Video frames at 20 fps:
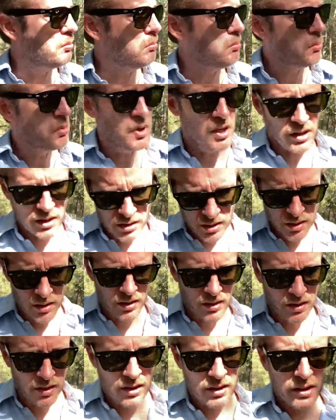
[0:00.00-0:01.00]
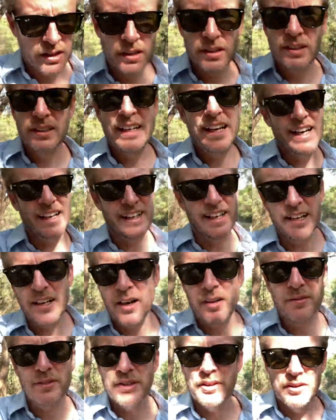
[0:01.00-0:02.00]
But yeah, late
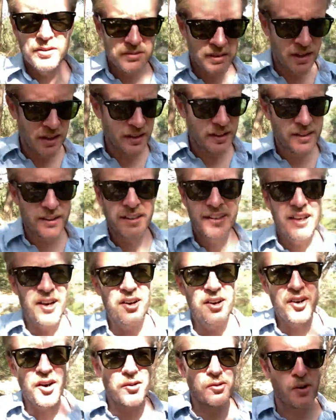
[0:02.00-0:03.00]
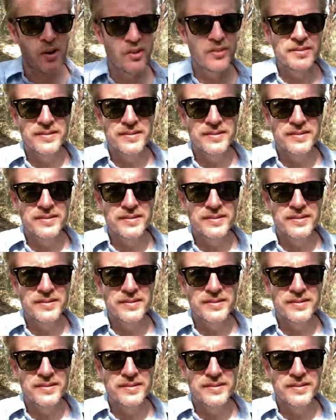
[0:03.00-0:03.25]
afternoon, you can't go wrong.